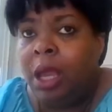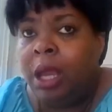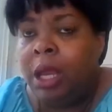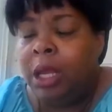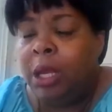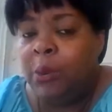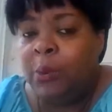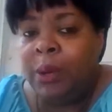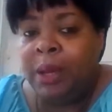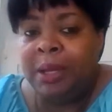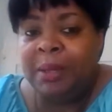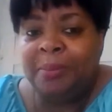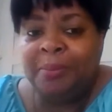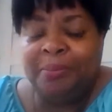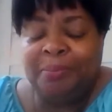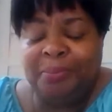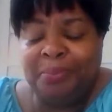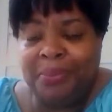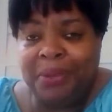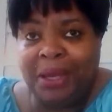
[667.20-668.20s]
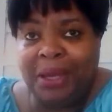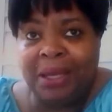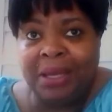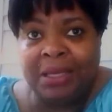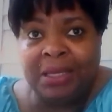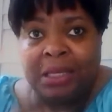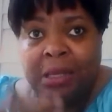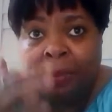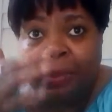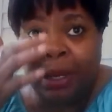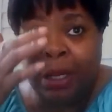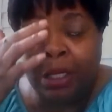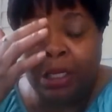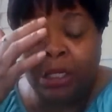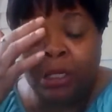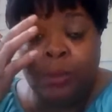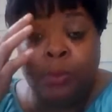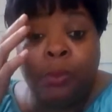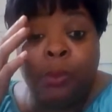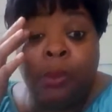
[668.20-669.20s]
Anyway, somebody
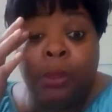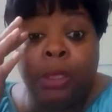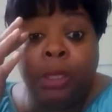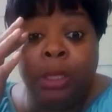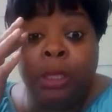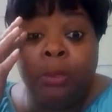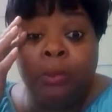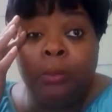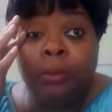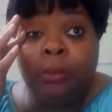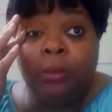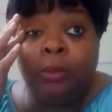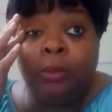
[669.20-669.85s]
just pulled up.